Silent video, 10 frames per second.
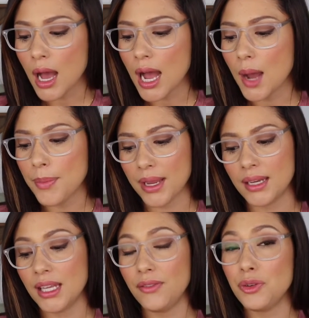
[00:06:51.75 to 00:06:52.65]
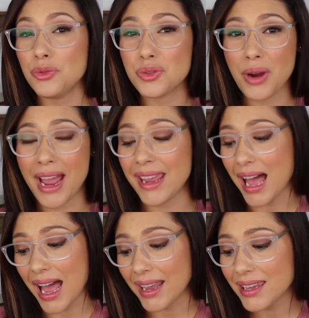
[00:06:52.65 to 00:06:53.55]
um, that can give you dry
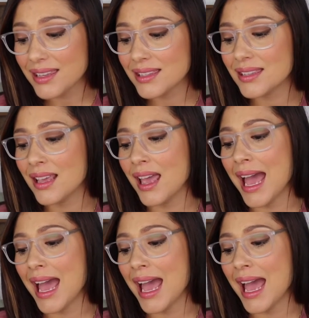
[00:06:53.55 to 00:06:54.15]
eyes,